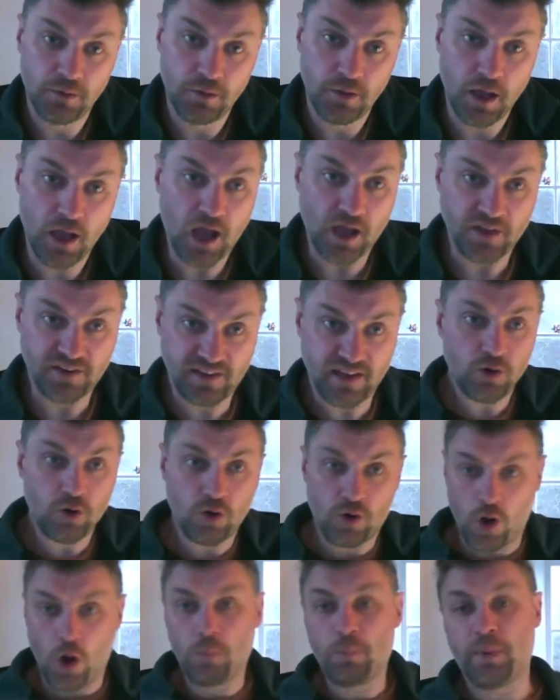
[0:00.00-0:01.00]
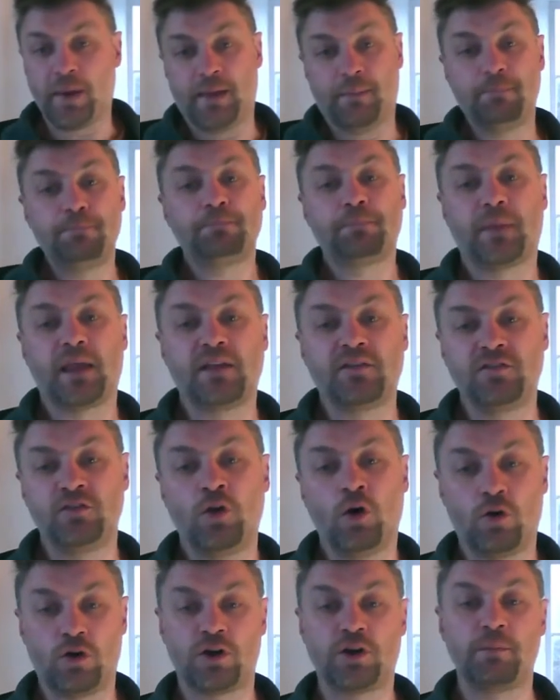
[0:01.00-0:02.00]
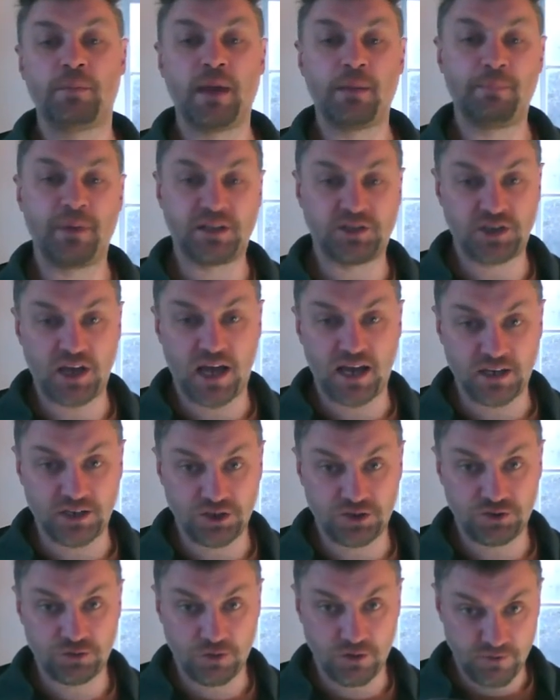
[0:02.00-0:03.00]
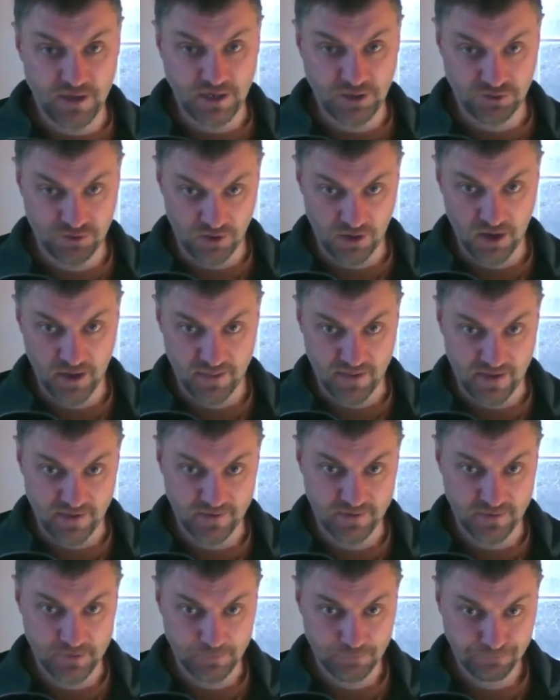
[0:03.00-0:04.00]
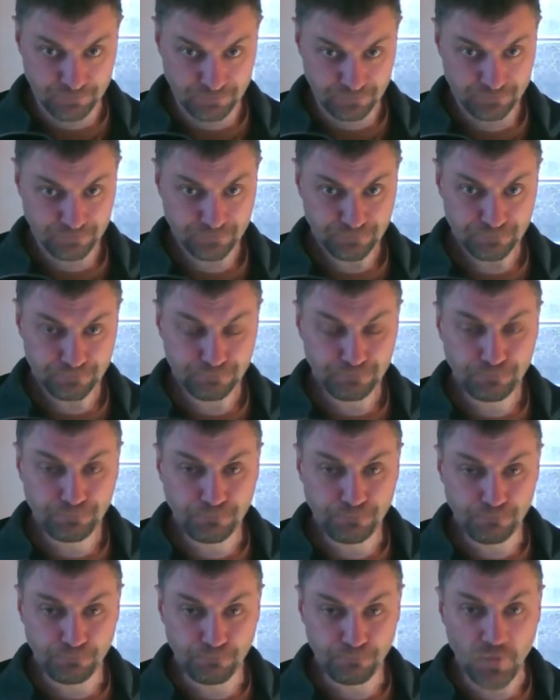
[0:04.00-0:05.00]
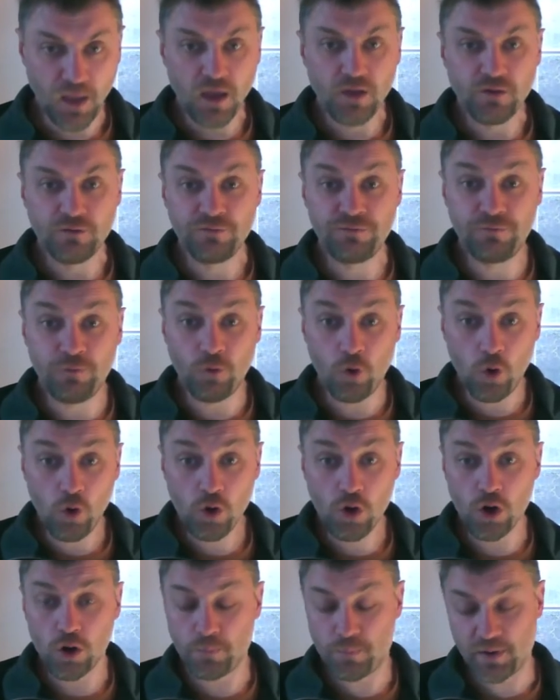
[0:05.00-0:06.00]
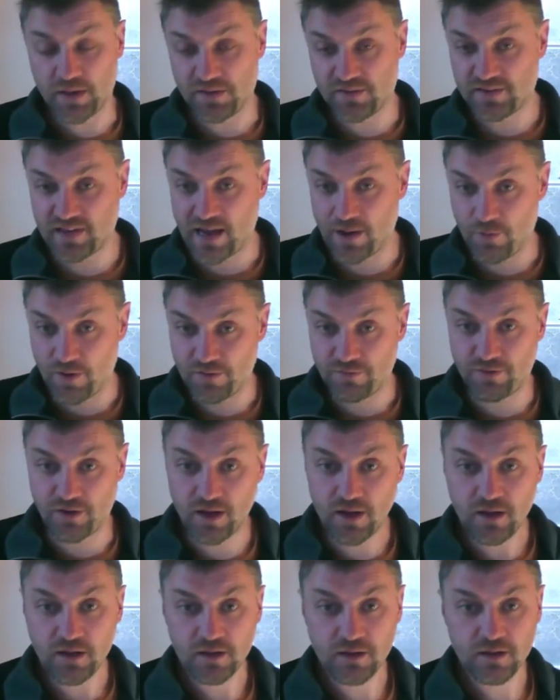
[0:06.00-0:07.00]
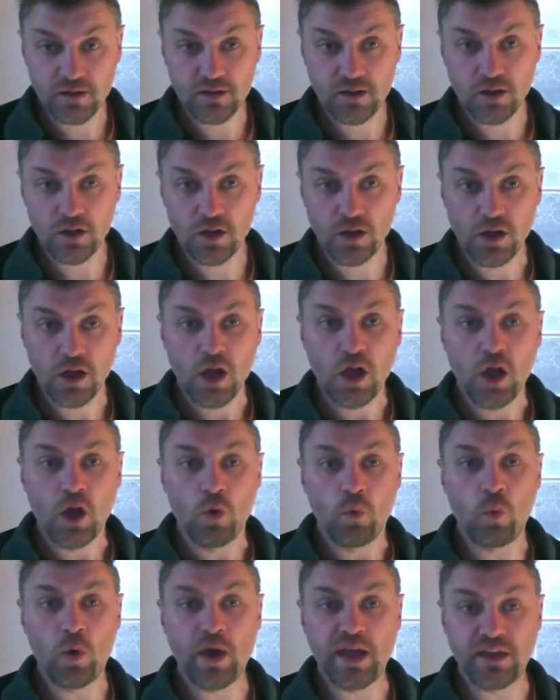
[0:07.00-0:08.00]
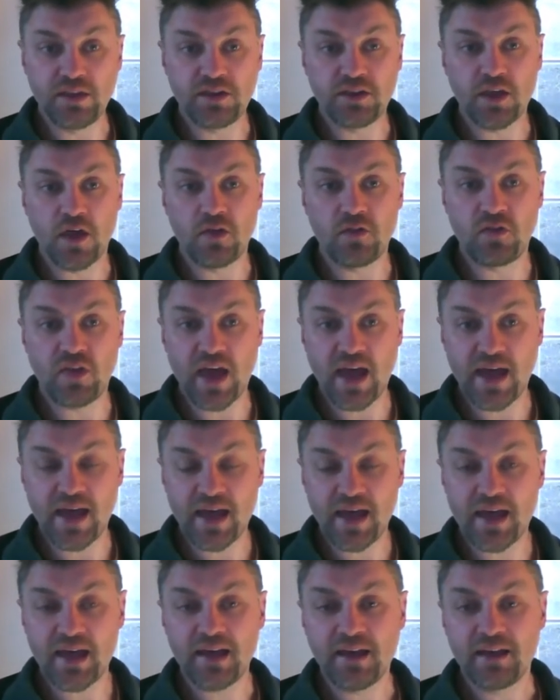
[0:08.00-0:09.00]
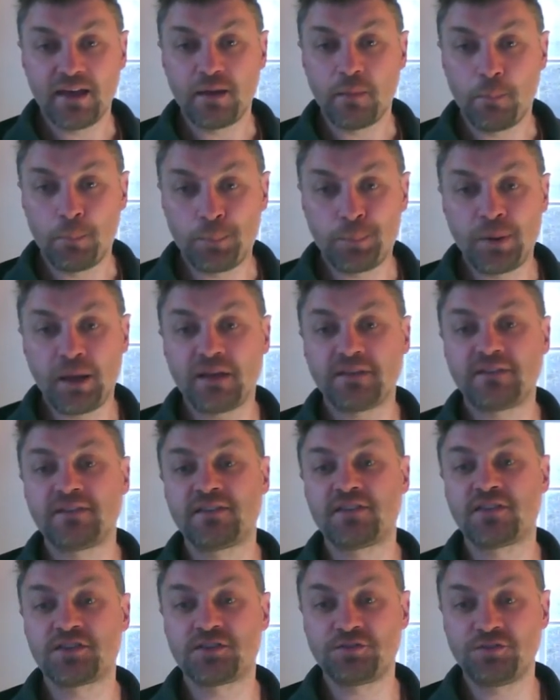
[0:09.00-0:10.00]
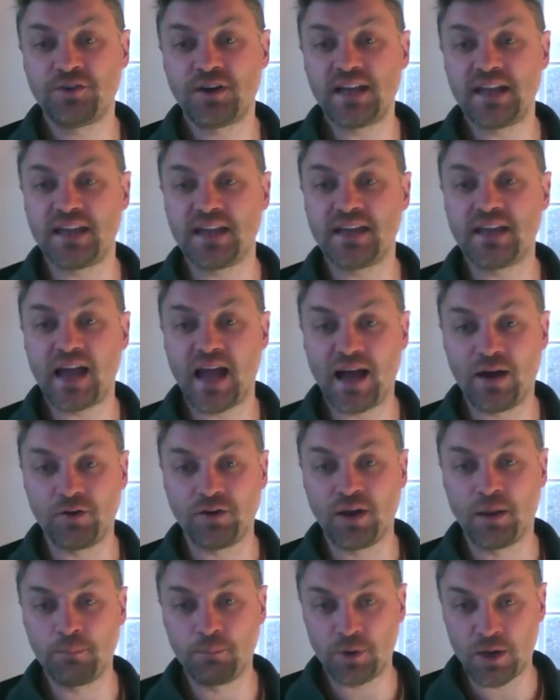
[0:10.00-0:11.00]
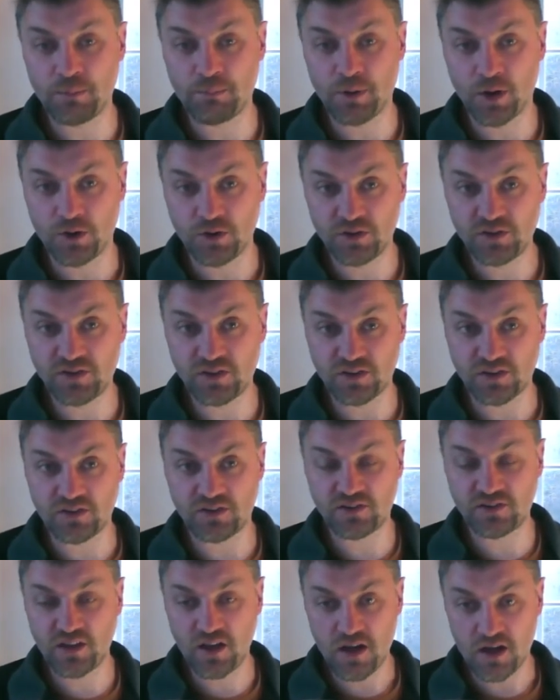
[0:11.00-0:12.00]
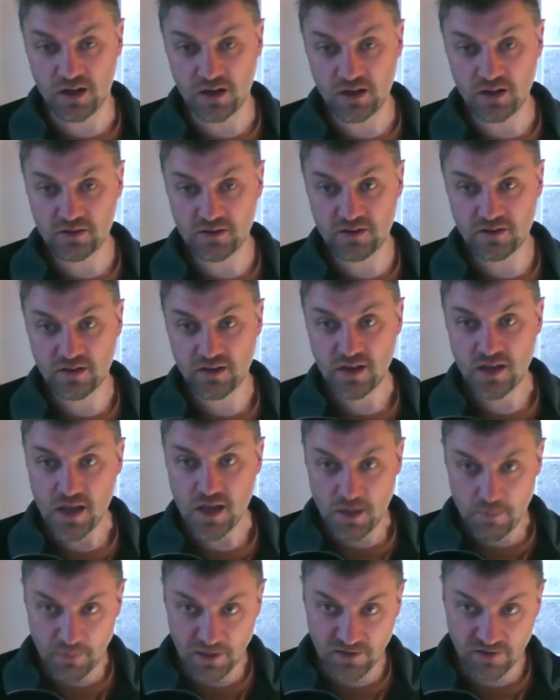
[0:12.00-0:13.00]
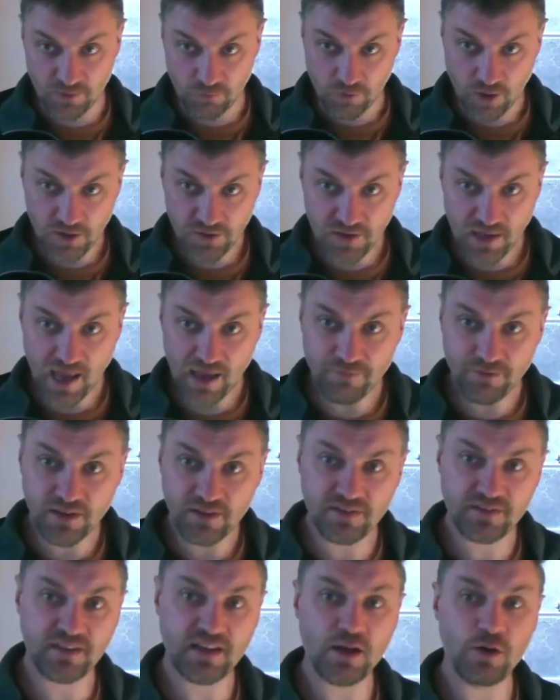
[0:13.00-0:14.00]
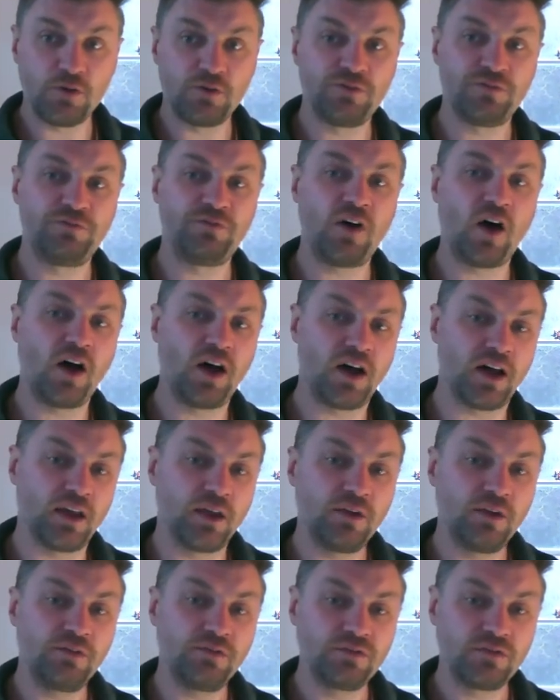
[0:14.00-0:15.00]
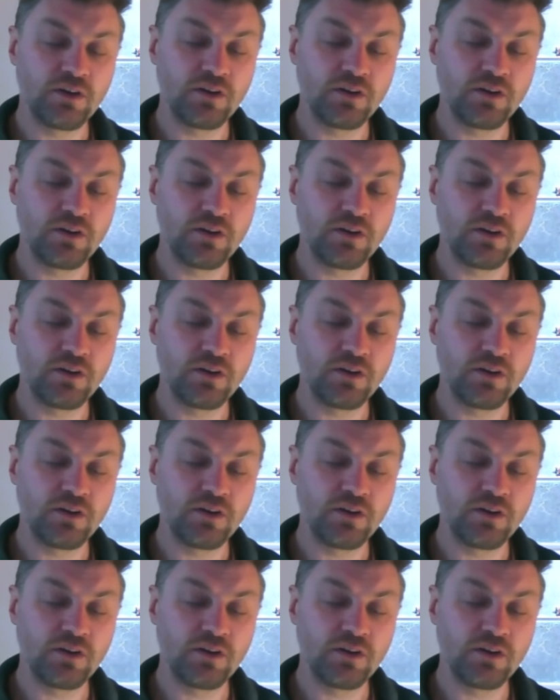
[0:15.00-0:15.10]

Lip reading: a single goblin is not going to be a big challenge to an adventurer like this. 4 goblins, however, with their +3 outnumbering bonus at the start, means that rather than having skill 5,